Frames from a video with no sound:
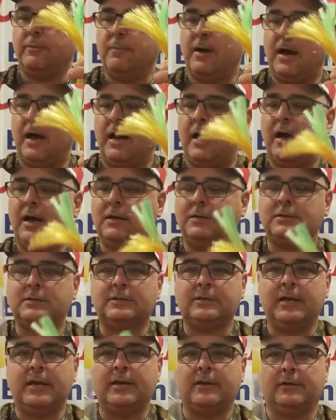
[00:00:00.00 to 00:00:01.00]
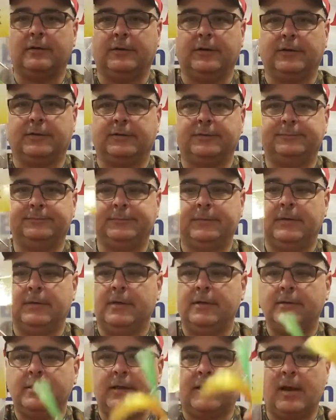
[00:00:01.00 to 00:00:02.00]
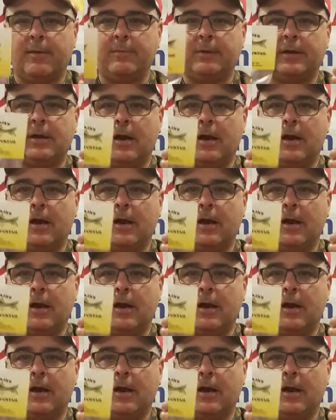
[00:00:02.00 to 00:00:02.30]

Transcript: Maja stinger hook. They come in a